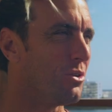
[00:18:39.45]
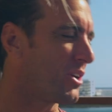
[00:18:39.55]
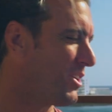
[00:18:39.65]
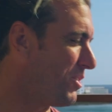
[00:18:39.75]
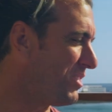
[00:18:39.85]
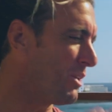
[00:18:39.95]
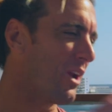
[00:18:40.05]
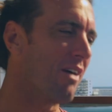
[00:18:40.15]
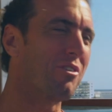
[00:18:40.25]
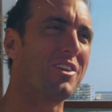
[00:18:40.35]
you did
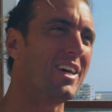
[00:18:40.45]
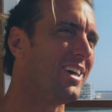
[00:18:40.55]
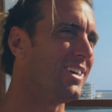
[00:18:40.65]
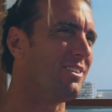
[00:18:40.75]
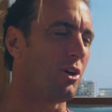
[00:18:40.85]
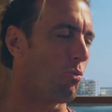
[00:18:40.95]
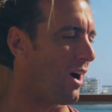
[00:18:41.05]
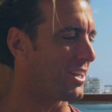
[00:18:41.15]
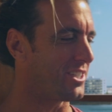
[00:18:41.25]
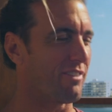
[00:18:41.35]
whatever you did. You
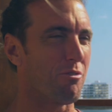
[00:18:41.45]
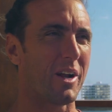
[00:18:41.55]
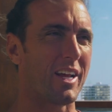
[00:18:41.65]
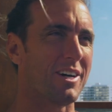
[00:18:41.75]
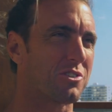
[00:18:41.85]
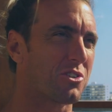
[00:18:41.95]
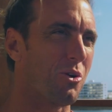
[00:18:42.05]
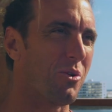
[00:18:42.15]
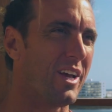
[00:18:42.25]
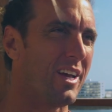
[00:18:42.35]
watched everybody else
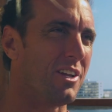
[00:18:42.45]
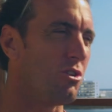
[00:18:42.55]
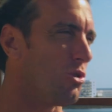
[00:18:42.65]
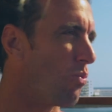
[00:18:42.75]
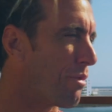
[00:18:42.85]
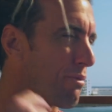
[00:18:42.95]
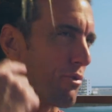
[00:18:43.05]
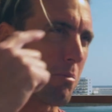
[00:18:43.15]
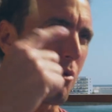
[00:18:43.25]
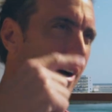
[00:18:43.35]
go in. You went
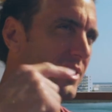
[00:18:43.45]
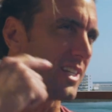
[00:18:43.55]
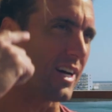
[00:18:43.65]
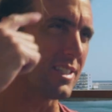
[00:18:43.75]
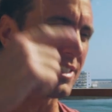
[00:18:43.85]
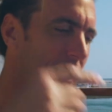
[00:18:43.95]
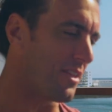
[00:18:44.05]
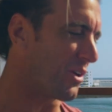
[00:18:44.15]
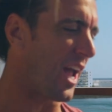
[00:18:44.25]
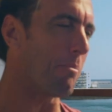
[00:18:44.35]
through your process,
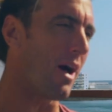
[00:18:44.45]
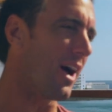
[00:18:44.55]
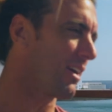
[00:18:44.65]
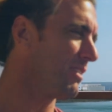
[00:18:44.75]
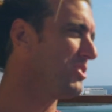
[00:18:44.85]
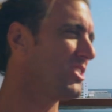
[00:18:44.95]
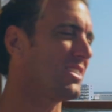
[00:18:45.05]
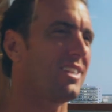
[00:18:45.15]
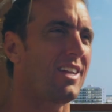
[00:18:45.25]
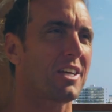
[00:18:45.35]
and then you came back. It was
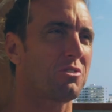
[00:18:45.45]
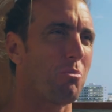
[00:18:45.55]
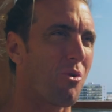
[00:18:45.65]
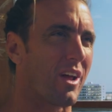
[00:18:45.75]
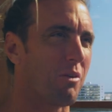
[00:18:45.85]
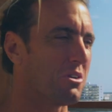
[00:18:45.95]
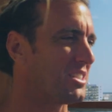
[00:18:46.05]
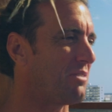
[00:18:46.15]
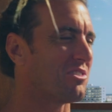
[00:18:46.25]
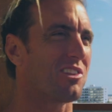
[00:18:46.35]
just the next morning. It
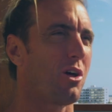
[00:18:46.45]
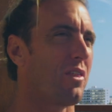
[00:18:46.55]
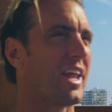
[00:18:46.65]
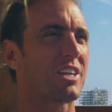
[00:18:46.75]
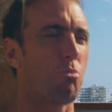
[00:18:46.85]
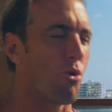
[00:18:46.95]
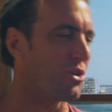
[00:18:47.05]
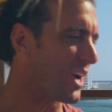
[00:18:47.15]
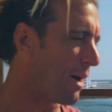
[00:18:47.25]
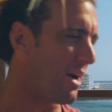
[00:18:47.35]
wasn't even slowly. The next
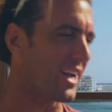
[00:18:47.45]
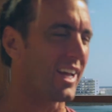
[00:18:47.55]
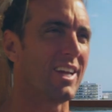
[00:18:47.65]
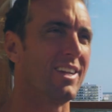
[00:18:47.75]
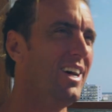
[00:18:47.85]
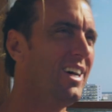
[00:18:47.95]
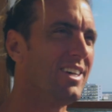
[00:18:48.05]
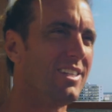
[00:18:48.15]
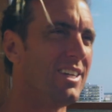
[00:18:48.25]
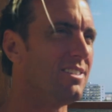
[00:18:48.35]
morning you got back in,
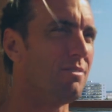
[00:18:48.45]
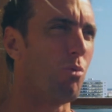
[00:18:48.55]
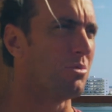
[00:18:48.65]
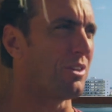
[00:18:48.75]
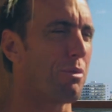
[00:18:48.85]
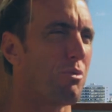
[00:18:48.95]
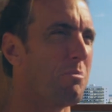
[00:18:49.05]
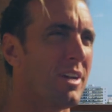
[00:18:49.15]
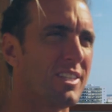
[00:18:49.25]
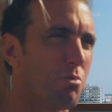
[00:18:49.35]
did,
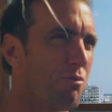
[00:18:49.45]
3 minutes